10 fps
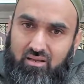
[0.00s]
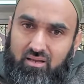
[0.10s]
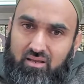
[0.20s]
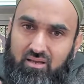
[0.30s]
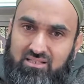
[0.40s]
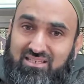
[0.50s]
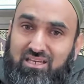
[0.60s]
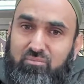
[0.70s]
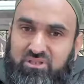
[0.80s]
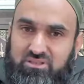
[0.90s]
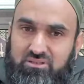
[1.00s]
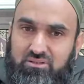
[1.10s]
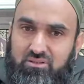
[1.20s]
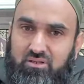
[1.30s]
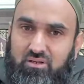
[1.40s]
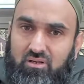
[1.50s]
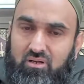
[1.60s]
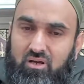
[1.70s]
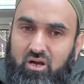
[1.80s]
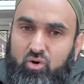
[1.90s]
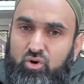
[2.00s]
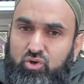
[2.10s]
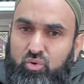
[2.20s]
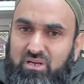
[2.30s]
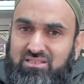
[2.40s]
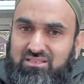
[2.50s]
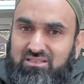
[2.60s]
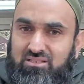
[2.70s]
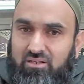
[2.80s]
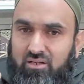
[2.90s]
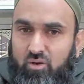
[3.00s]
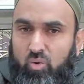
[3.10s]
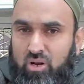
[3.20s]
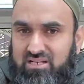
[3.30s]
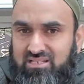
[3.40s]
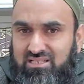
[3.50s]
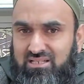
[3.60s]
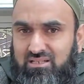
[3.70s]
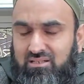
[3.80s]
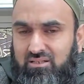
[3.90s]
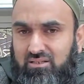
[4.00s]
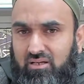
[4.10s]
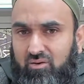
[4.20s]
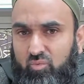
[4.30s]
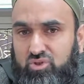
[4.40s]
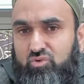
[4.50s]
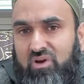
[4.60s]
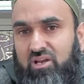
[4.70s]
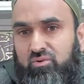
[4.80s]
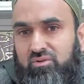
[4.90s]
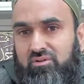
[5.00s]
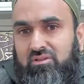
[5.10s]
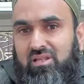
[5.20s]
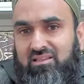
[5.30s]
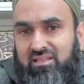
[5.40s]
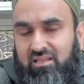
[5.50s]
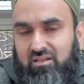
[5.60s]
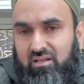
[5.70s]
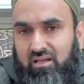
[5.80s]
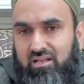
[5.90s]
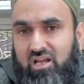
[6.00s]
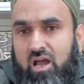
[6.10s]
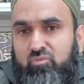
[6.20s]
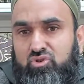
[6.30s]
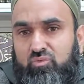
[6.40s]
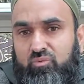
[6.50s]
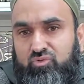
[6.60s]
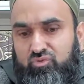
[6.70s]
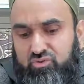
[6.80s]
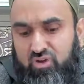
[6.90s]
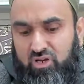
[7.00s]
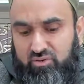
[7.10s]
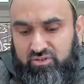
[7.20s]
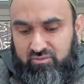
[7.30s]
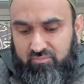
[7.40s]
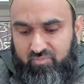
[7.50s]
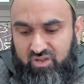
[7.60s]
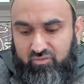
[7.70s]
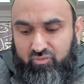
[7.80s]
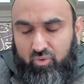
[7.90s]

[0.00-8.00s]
qimat, according to its quality. We should value that thing, and time we should value it even for.